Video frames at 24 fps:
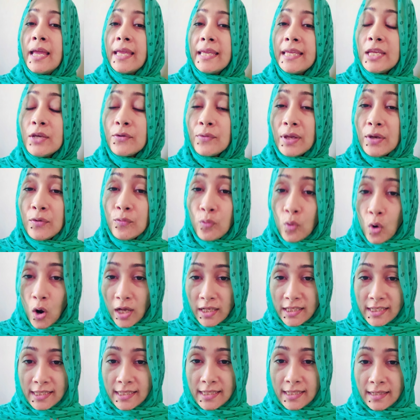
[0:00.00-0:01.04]
you can
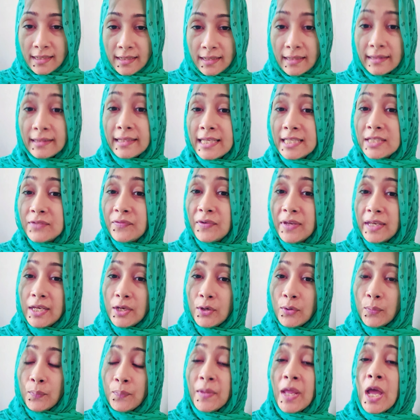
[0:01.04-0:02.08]
watch this
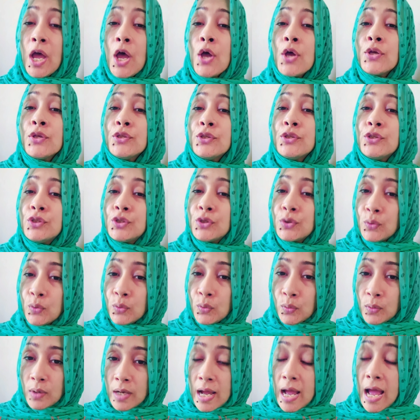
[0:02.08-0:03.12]
video
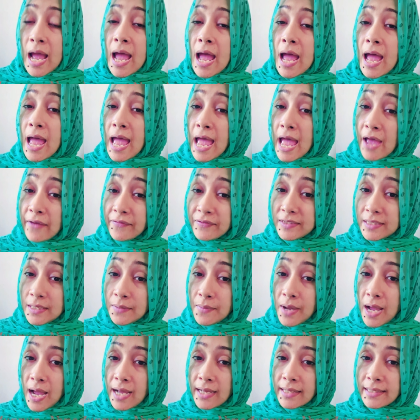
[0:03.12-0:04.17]
to have
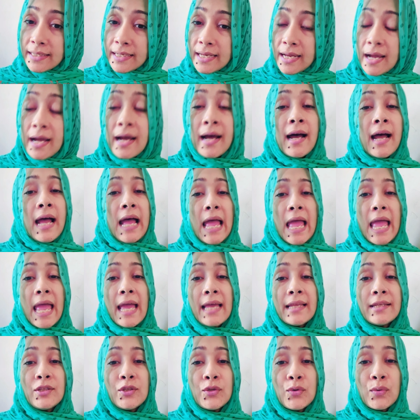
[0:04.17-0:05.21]
some idea
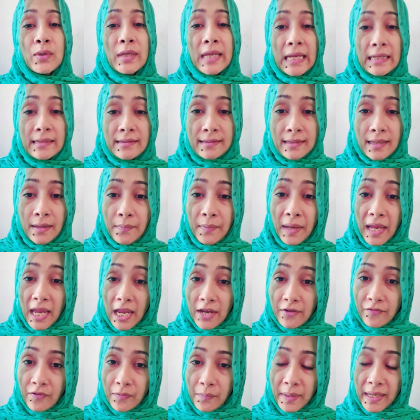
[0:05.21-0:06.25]
and to get some
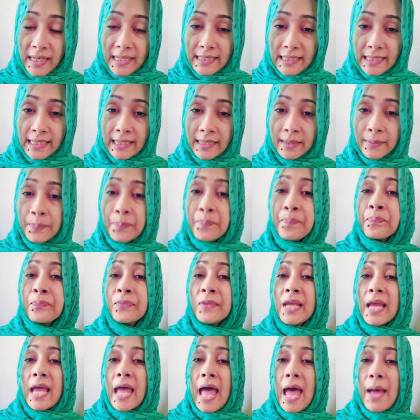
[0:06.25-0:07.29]
information
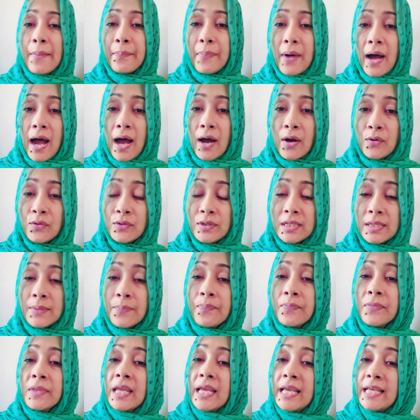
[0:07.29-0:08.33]
about
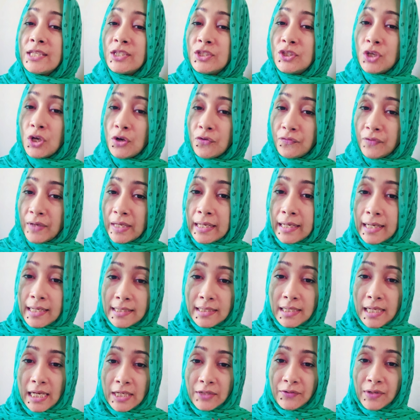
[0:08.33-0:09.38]
history of
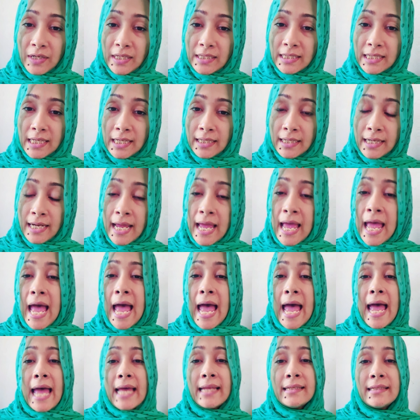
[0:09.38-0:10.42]
English literature.
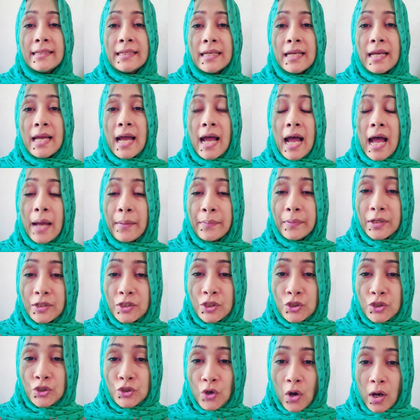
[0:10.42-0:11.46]
And I'm going
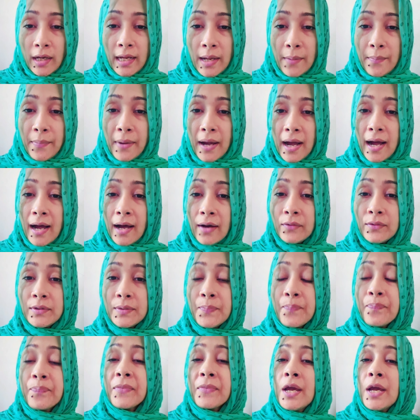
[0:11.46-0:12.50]
to talk about
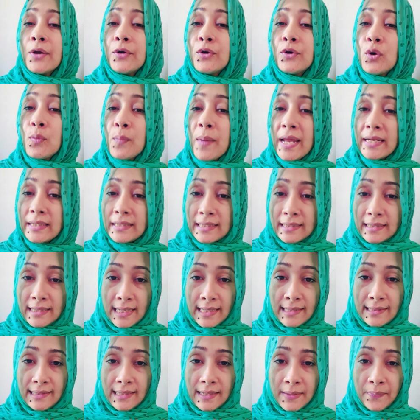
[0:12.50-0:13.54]

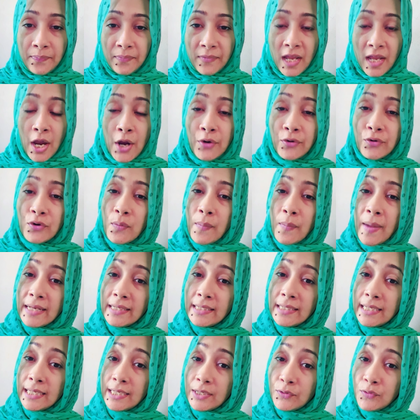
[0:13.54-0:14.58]
Romanticism,
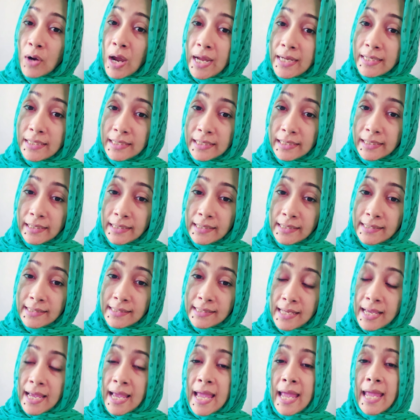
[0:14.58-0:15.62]
Romantic writers
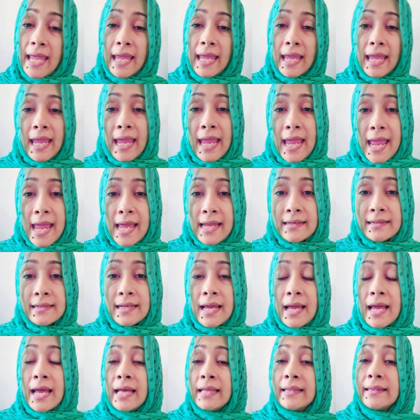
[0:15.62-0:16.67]
and
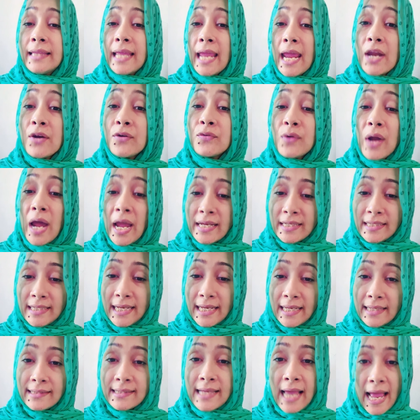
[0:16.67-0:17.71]
their
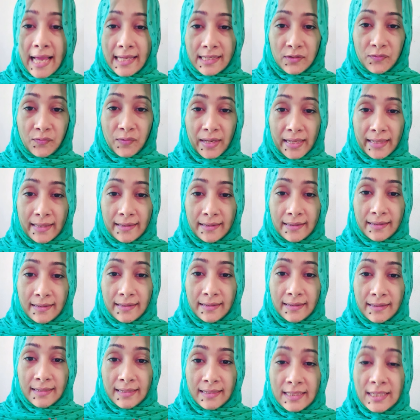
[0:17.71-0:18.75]
writings as well.
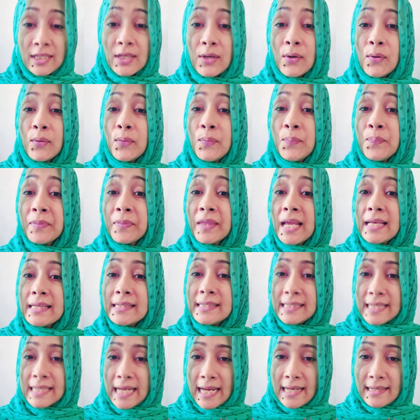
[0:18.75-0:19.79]
So
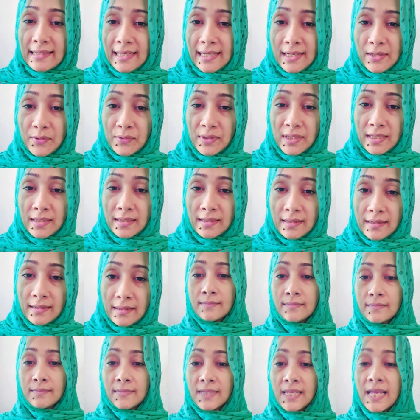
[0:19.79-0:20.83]
stay tuned.
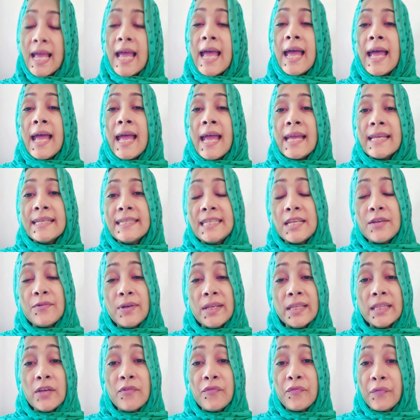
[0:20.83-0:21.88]

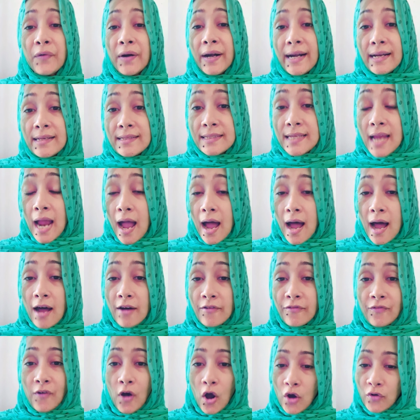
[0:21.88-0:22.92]
During the first
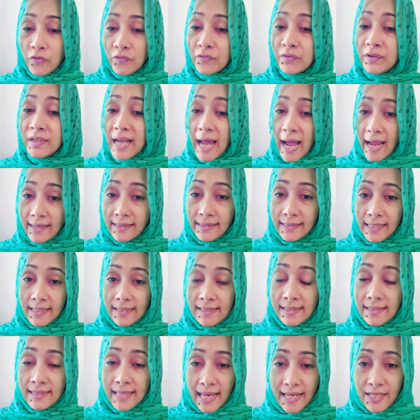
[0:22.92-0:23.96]
half of 19th
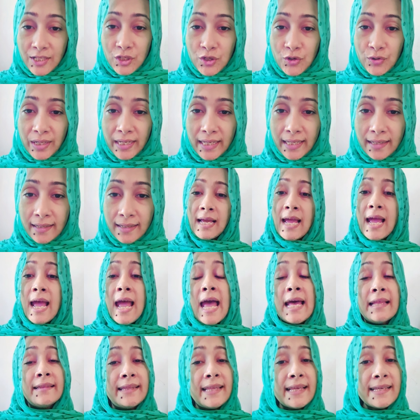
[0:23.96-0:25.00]
century,
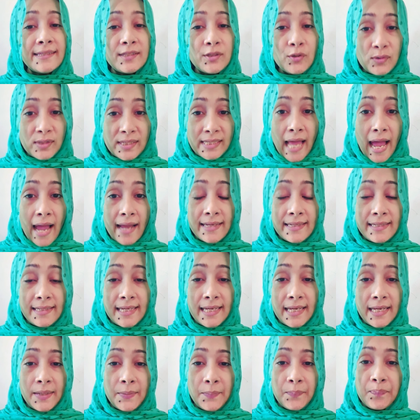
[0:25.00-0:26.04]
the
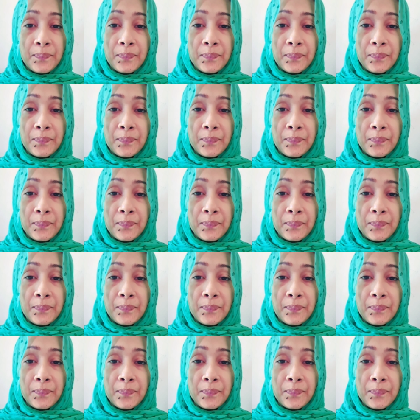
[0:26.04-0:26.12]
society